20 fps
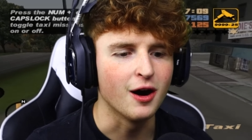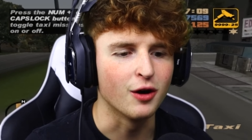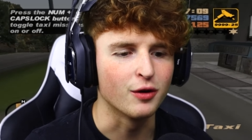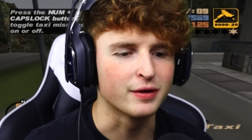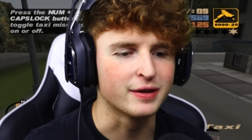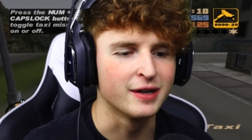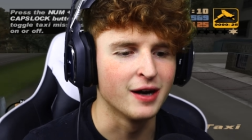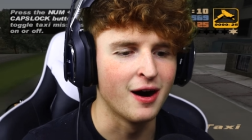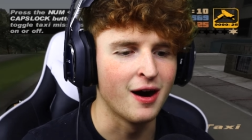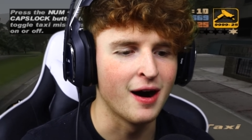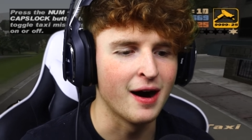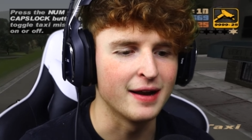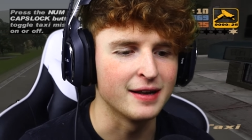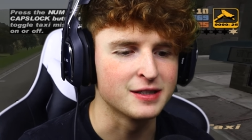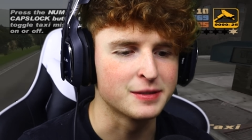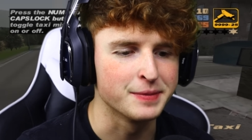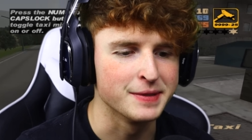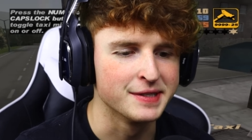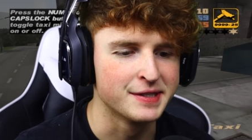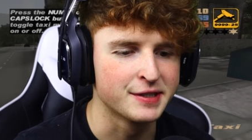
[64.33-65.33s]
Oh, God,
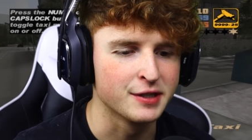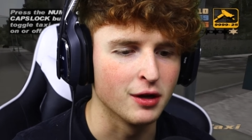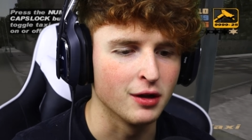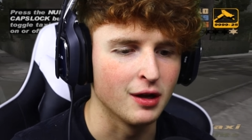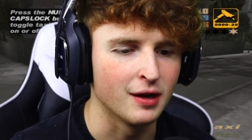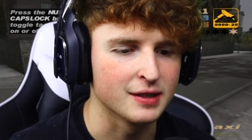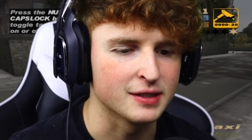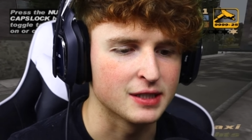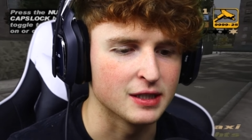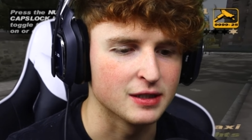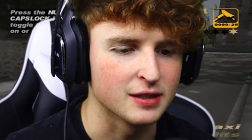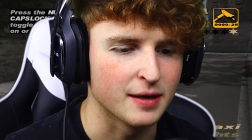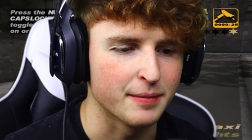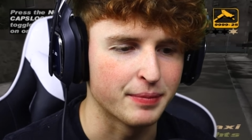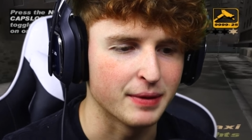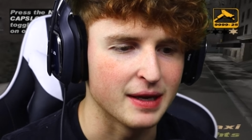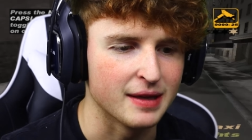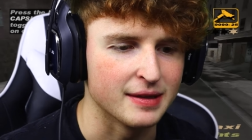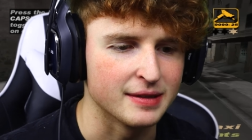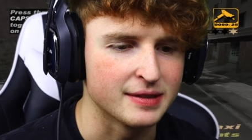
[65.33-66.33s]
it's been so long since I
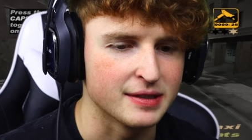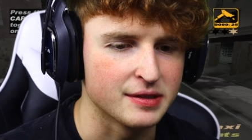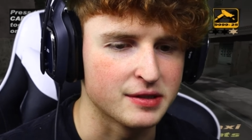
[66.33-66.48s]
played this.